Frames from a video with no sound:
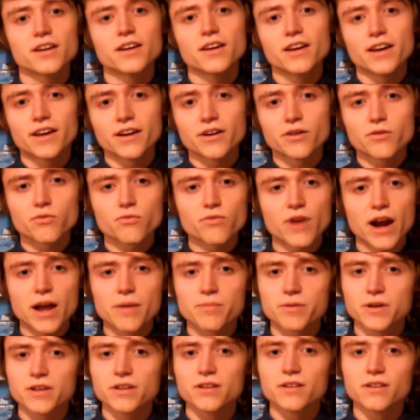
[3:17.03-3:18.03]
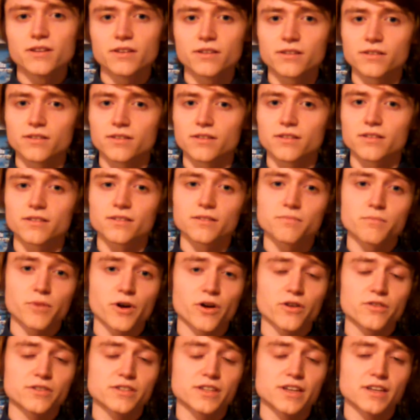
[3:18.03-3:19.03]
and a rapid
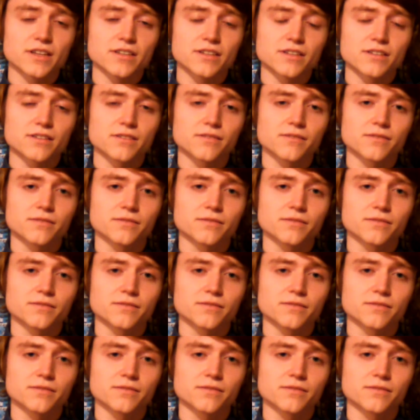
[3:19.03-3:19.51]
process.